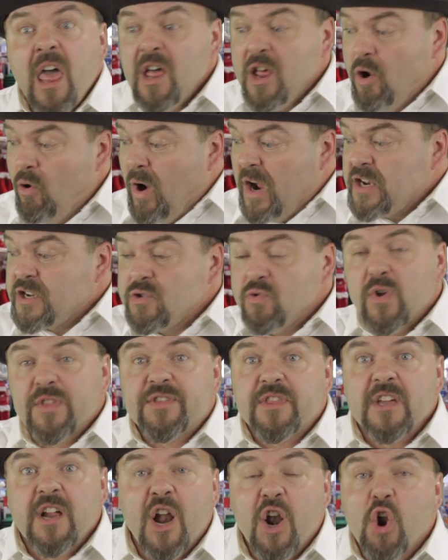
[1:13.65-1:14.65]
The ones
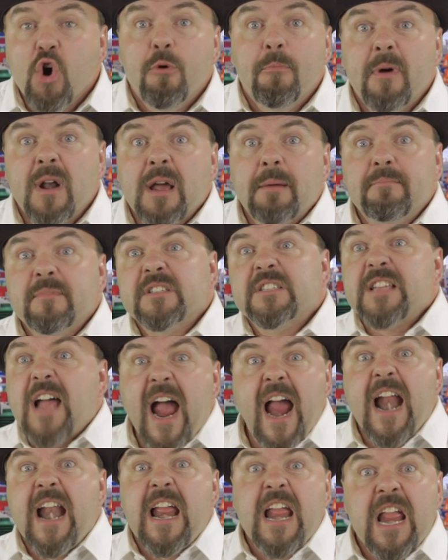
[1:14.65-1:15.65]
with the aluminum
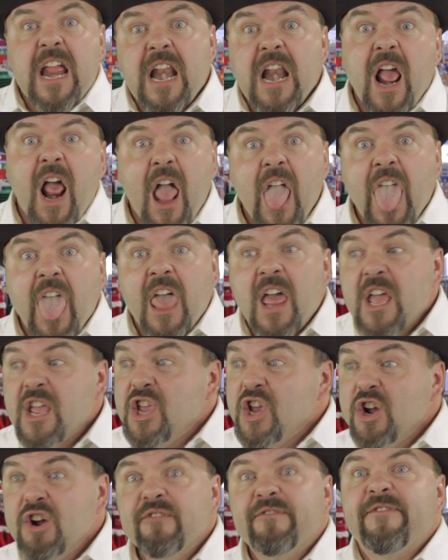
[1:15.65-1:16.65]
siding.
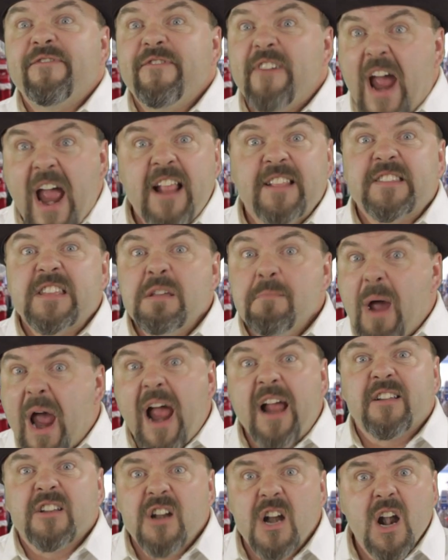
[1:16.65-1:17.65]
You fancy
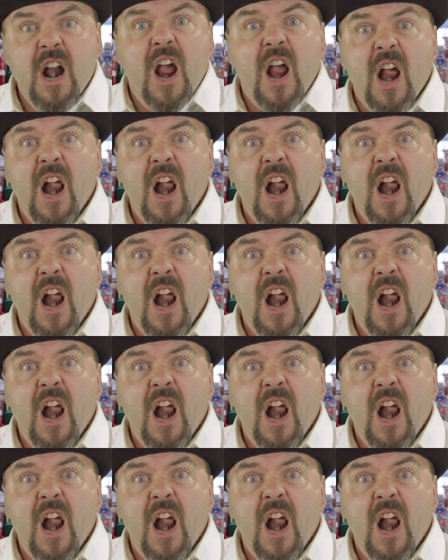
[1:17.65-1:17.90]
bastard.